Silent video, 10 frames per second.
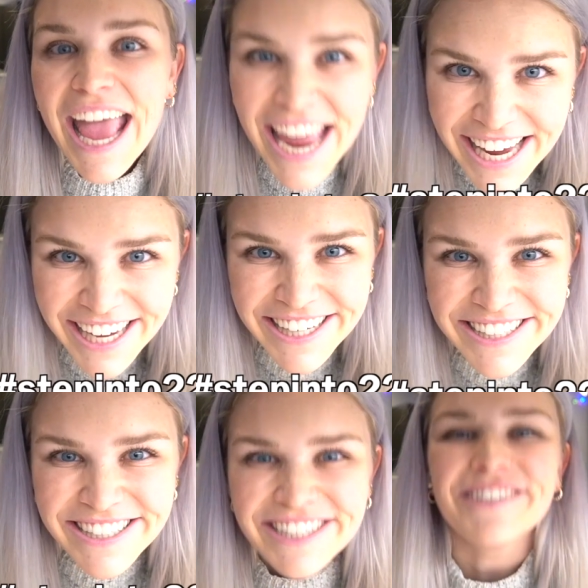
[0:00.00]

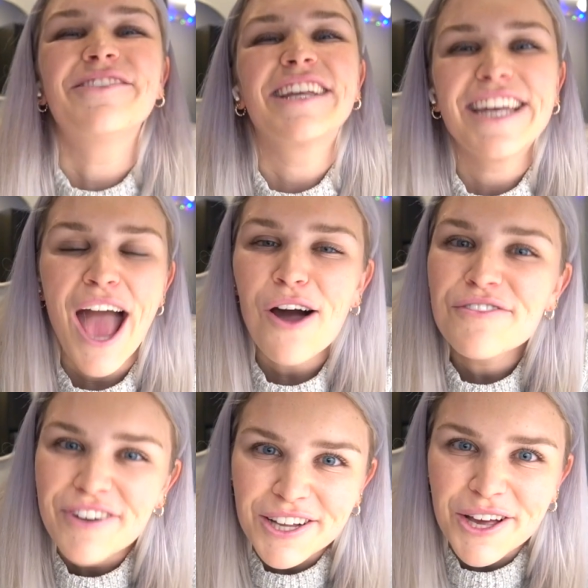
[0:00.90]
and you can now
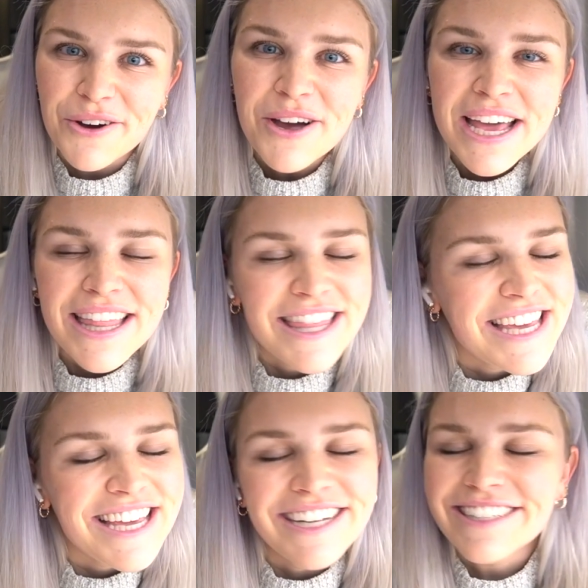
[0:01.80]
follow
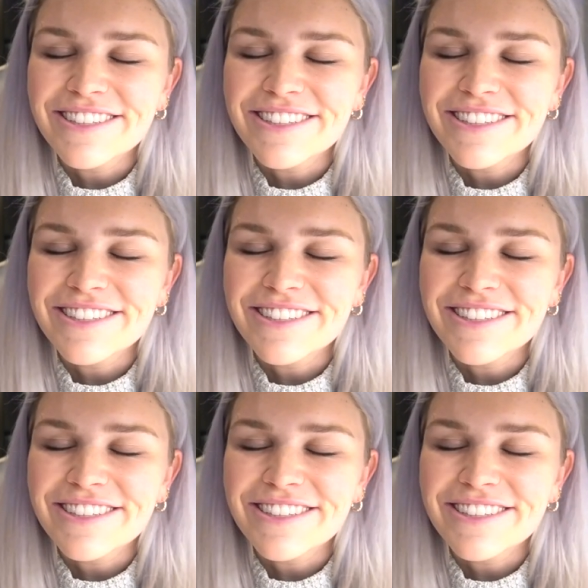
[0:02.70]
the